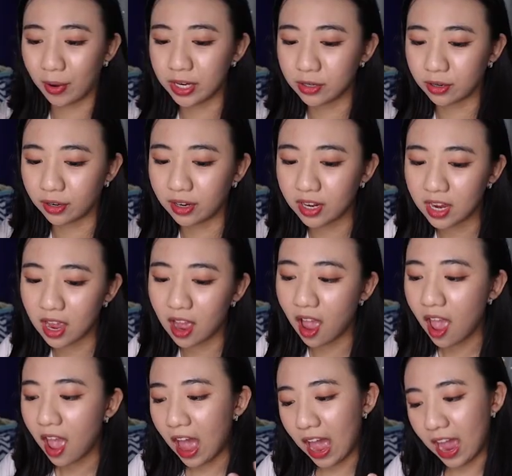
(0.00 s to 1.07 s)
I went to Korea.
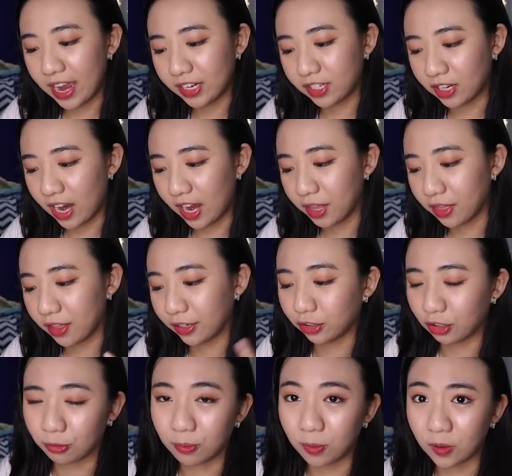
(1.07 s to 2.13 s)
I tried their
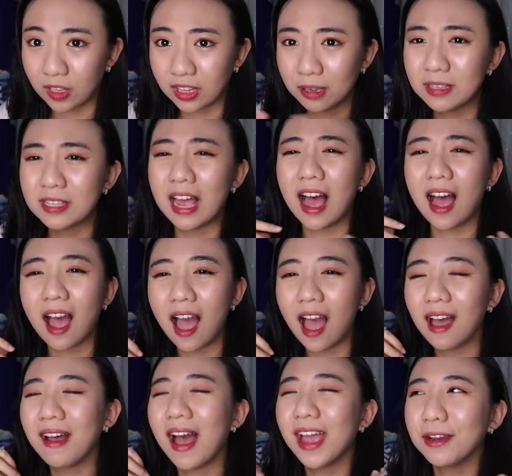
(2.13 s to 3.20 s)
tteokbokki. Tapos ang
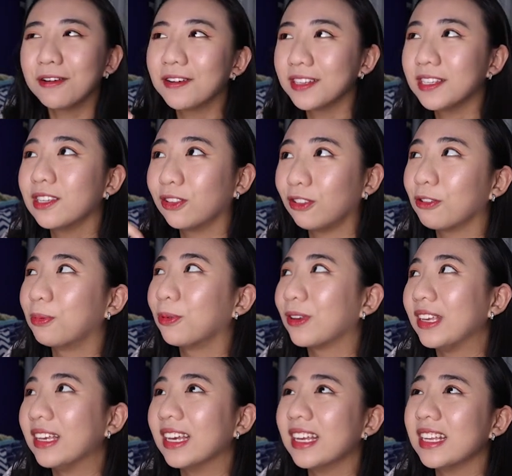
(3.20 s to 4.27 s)
ayaw ko sa
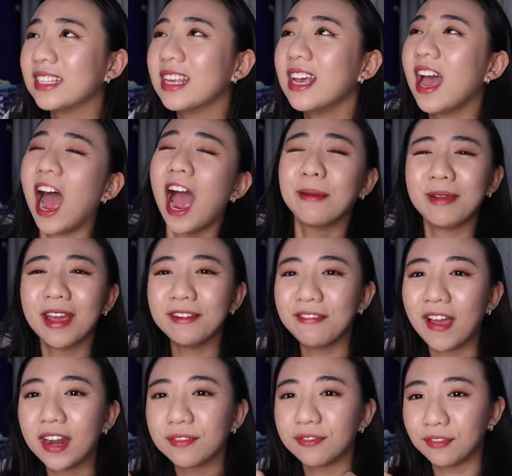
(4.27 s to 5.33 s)
tteokbokki is I'm not a
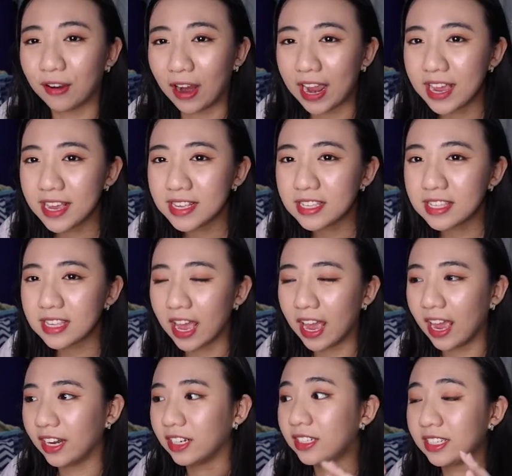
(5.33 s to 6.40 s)
fan of rice and